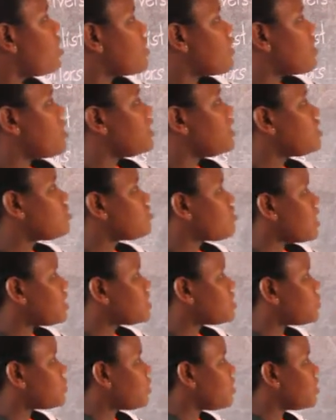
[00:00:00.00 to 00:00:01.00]
road
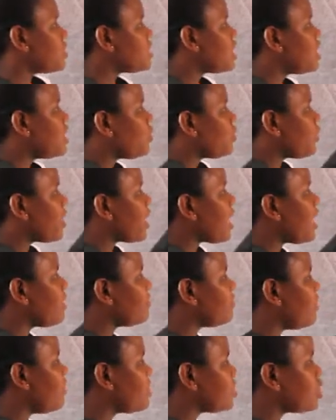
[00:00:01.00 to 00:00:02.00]
transport, we
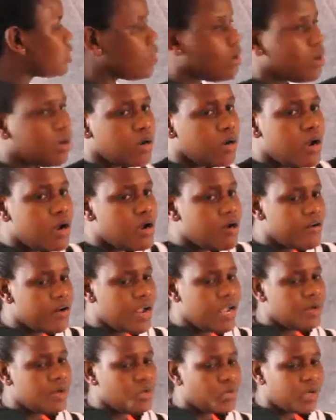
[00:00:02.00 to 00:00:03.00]
have what we call
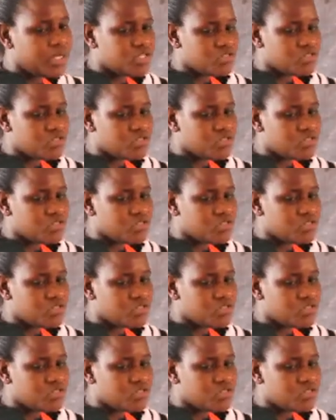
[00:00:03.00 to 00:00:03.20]
railway